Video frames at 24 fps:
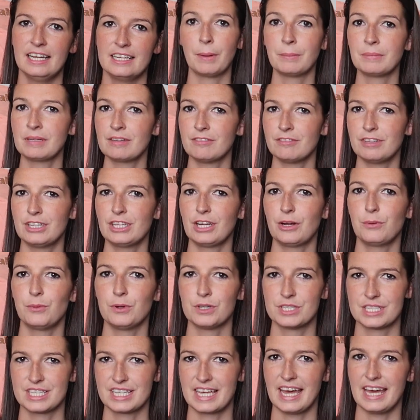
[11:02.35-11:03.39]
Mum didn't really know
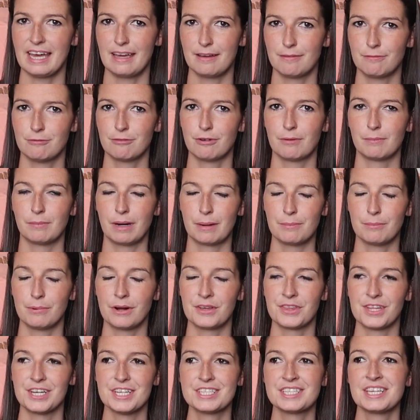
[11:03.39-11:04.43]
what to get him from my
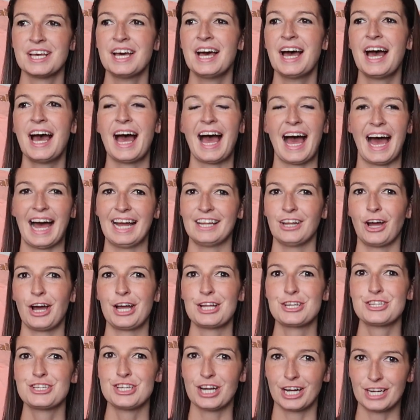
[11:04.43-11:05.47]
brothers, and
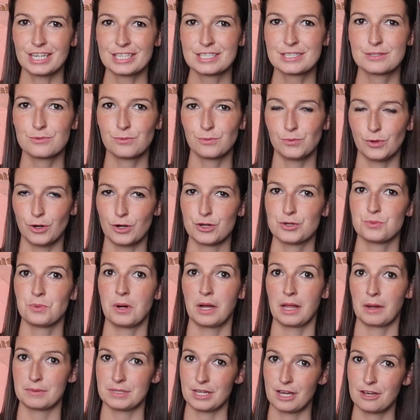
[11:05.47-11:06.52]
I just watched
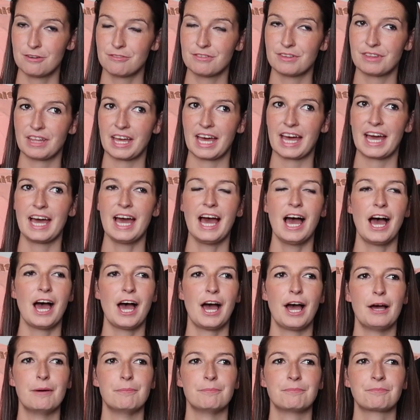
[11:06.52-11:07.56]
while I was over
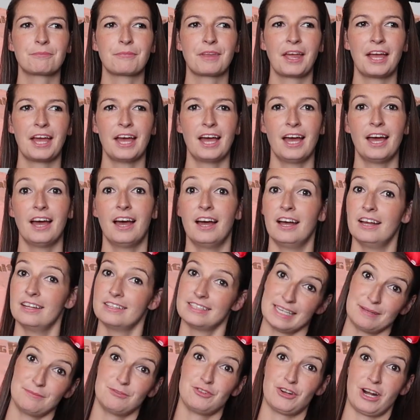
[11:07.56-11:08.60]
there
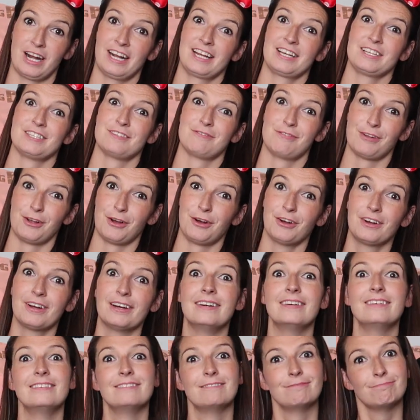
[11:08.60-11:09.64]
Tim Tracker's vlog
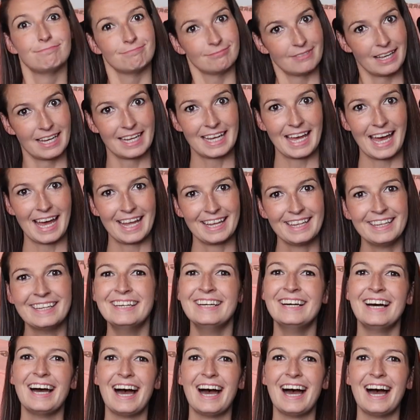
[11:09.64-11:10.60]
again.